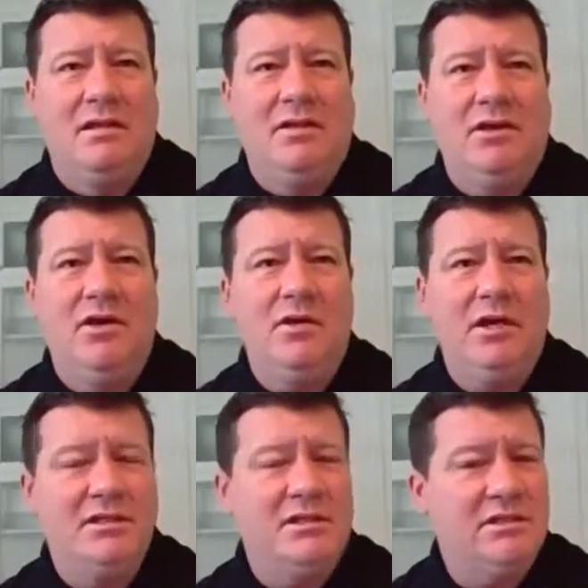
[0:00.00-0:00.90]
you don't get
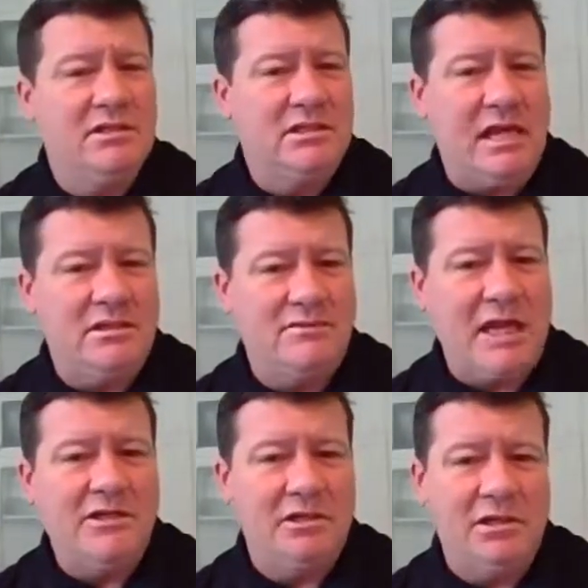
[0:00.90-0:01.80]
a sense of
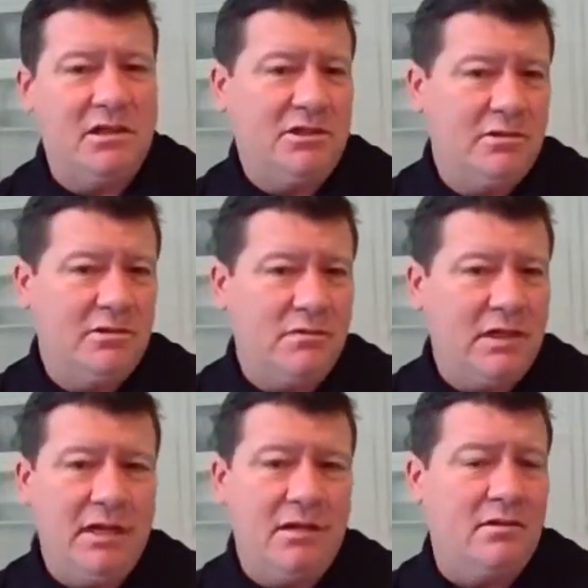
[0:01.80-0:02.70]
satisfaction unless you're
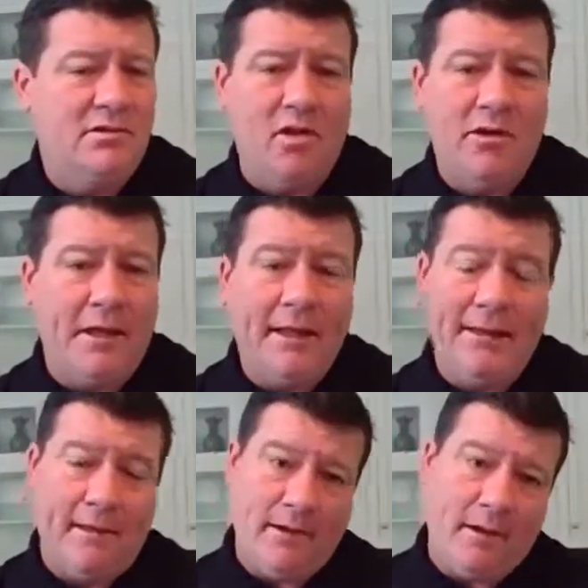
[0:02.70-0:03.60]
getting the target.
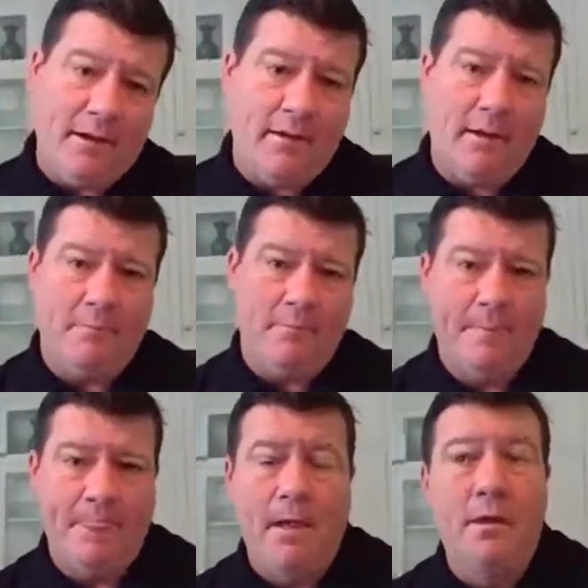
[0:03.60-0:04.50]
And um,
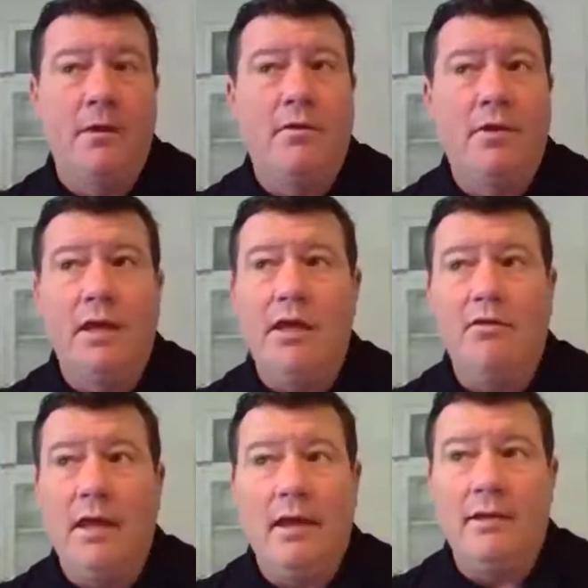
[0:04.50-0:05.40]
you
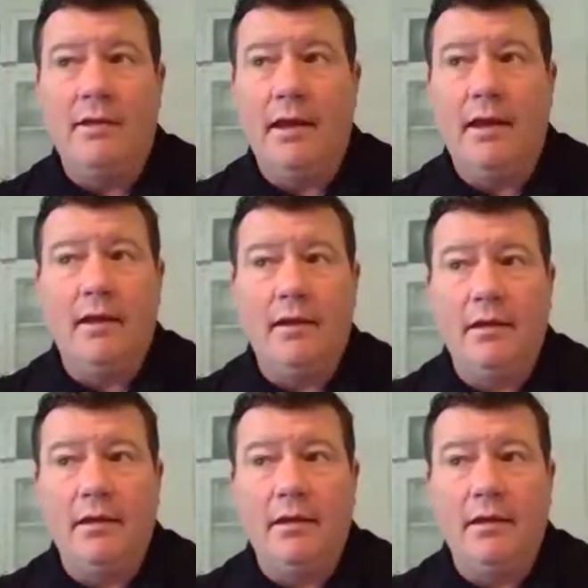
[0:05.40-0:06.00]
know, in